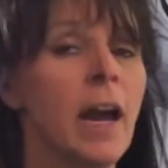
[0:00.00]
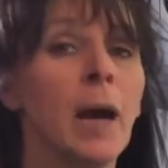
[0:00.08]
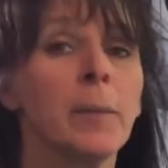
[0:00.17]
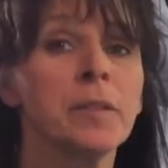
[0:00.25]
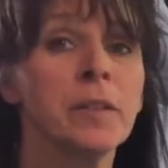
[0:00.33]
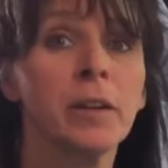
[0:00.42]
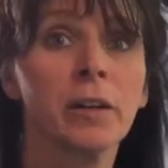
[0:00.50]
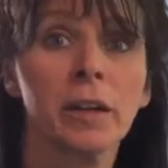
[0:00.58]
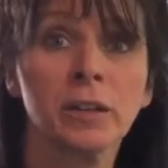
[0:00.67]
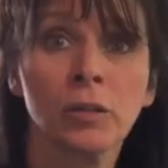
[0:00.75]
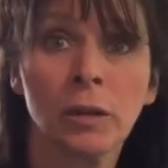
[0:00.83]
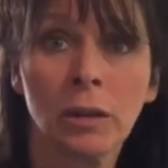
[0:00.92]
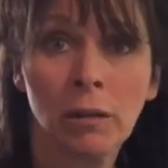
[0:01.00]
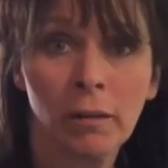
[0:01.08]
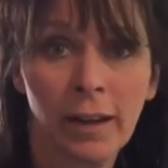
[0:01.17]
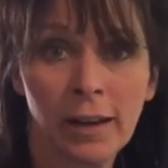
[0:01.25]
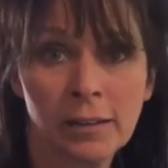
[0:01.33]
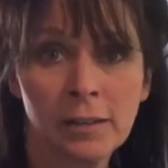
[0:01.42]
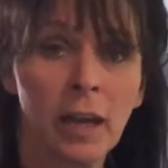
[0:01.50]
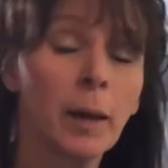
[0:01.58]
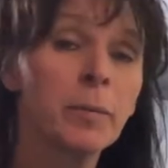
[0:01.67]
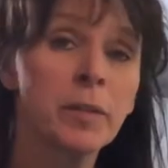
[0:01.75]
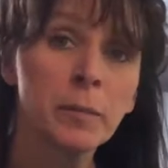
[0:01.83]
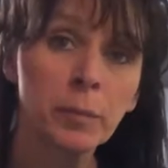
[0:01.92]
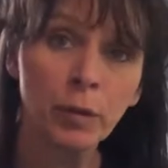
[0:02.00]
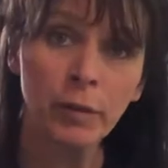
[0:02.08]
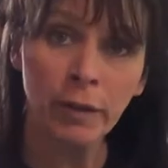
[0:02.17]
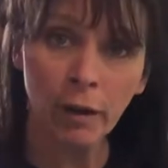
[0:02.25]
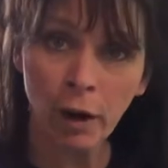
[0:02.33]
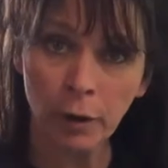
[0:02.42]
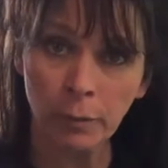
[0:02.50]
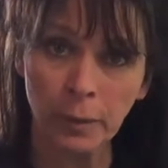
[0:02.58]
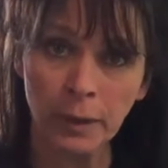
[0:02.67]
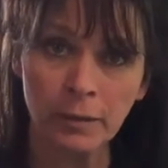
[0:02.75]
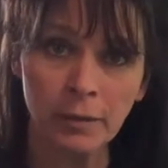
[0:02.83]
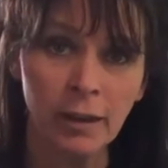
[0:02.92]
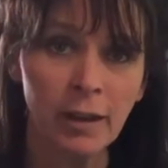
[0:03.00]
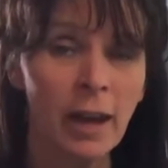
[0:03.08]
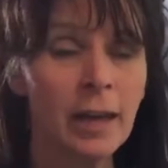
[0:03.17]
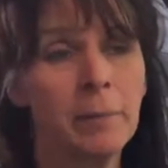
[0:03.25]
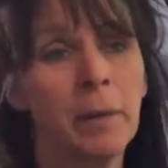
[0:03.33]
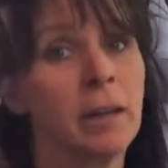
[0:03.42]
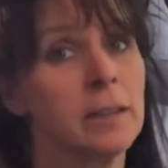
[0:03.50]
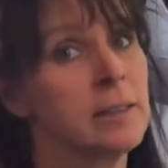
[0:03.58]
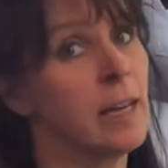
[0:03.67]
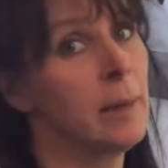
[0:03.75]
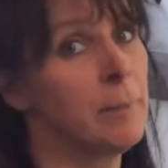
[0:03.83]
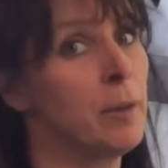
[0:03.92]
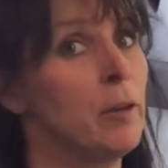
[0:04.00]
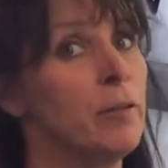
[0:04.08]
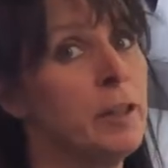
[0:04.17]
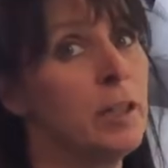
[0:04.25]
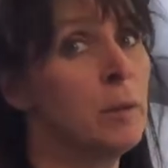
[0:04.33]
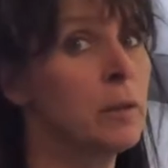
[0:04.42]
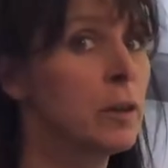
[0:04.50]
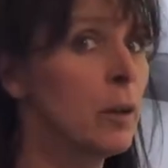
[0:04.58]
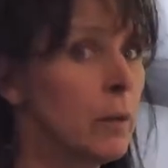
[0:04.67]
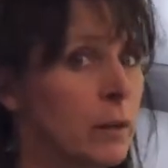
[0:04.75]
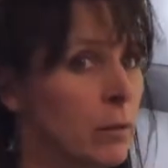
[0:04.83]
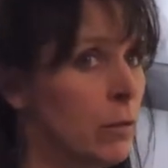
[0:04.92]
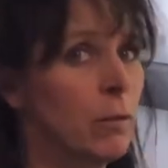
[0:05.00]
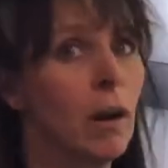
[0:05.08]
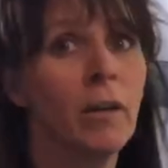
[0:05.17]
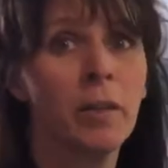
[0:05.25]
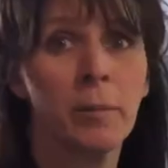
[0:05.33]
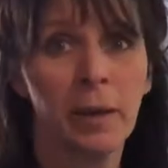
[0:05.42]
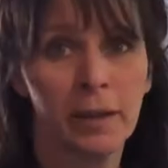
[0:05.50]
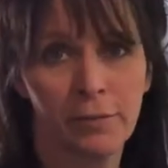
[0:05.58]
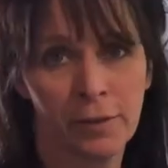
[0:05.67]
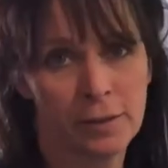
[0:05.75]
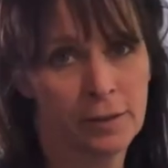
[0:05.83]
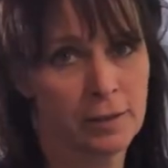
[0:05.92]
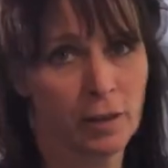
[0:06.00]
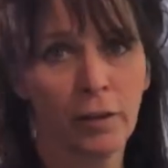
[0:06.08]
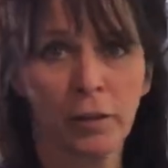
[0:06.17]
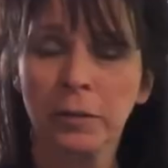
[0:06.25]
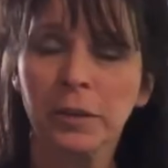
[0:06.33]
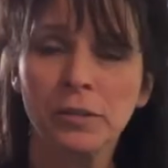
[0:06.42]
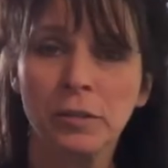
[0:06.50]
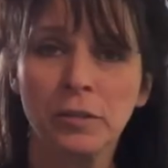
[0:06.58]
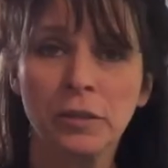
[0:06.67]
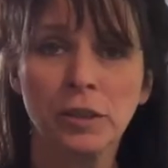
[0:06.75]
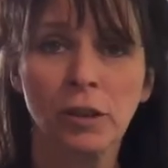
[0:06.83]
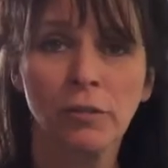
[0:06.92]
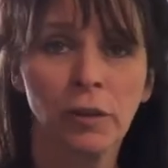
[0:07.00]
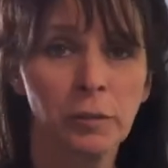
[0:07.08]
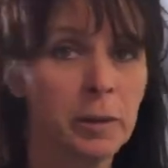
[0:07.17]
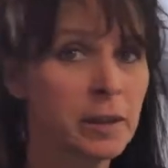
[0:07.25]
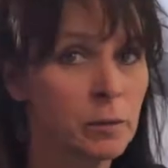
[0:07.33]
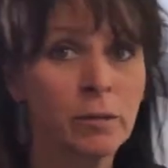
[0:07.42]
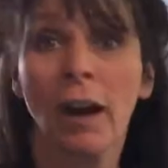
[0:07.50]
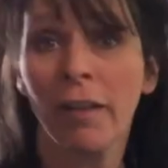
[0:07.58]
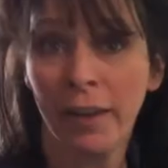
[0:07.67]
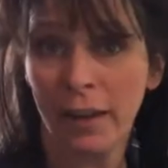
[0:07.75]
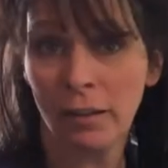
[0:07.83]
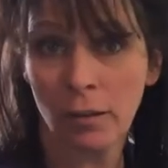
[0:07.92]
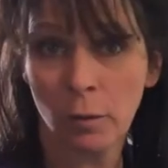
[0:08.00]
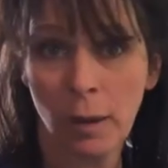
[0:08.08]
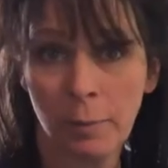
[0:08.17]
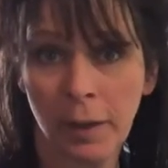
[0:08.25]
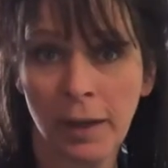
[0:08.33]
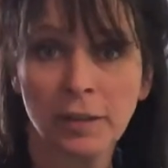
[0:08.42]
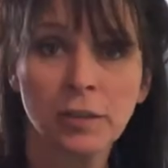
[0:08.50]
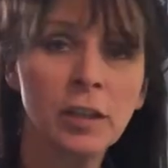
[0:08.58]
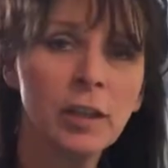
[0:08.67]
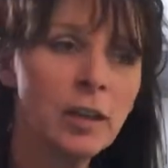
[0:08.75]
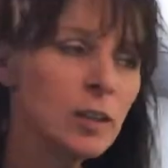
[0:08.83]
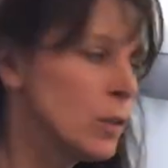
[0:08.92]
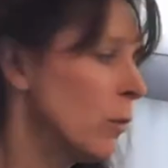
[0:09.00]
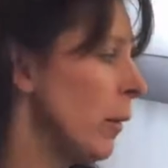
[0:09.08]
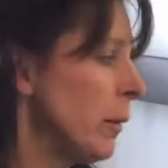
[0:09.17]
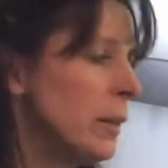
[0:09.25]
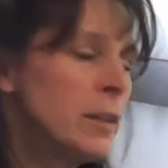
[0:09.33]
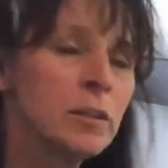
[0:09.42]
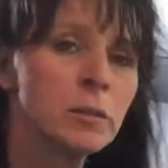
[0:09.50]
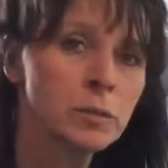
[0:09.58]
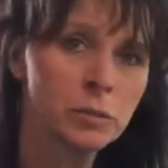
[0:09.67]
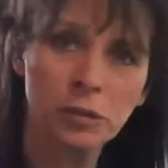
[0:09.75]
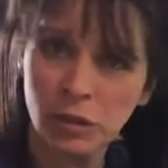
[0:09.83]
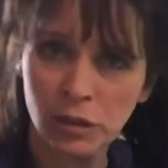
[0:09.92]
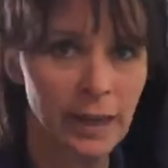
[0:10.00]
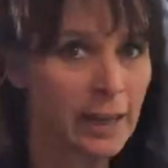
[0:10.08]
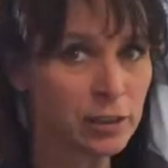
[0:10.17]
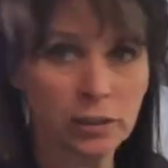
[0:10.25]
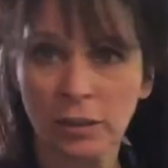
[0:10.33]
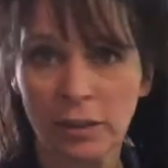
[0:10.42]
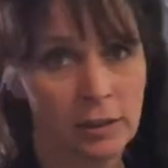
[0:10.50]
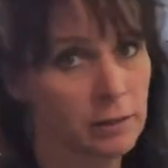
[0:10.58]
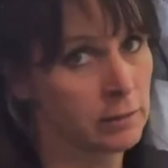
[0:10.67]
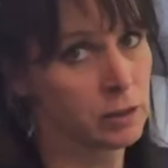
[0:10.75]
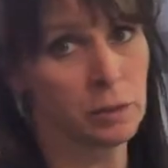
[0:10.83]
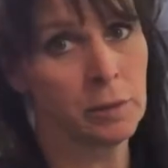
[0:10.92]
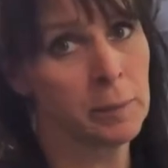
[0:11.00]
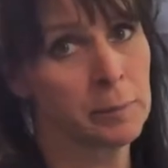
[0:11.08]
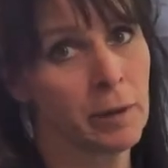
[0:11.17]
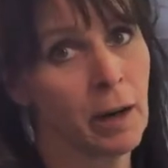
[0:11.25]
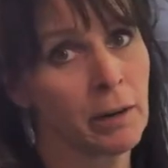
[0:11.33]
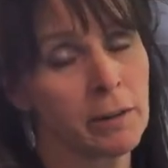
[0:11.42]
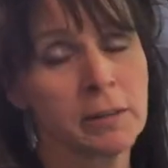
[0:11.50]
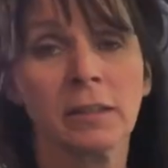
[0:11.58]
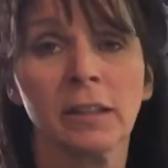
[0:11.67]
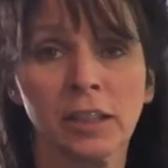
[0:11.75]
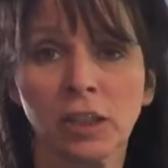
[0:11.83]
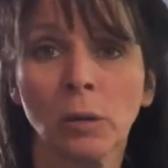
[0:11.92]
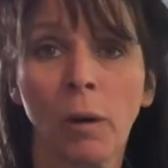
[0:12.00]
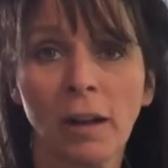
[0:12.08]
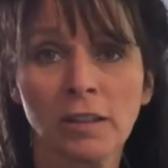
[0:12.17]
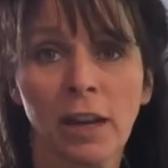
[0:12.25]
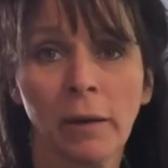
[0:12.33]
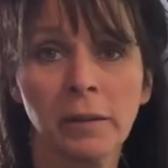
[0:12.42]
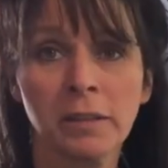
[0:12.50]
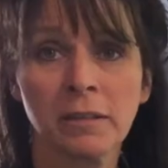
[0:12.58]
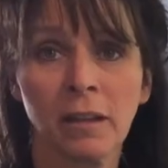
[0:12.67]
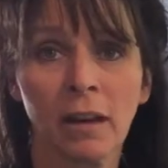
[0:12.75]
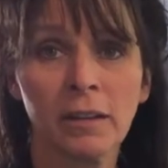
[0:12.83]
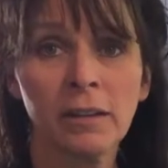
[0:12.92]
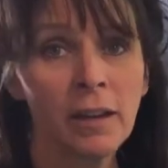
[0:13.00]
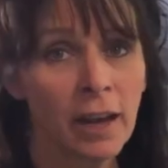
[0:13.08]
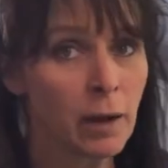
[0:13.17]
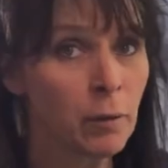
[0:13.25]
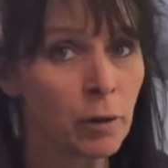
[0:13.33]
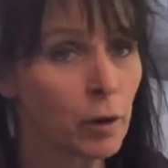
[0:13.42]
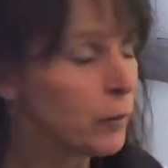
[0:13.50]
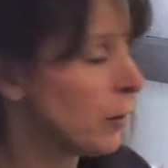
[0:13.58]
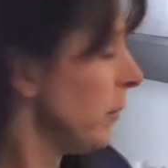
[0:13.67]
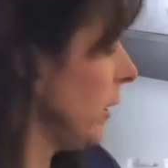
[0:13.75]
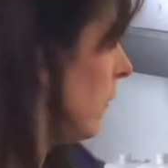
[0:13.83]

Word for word: helps their adrenal glands, helps improve their heartbeat. And I'm not going to tie up the whole video with going through all the benefits and all the research and so forth because we've got that on our webpage. So what we're going to do is we're just going to actually do it in progress, let you watch how it's done, and we'll go from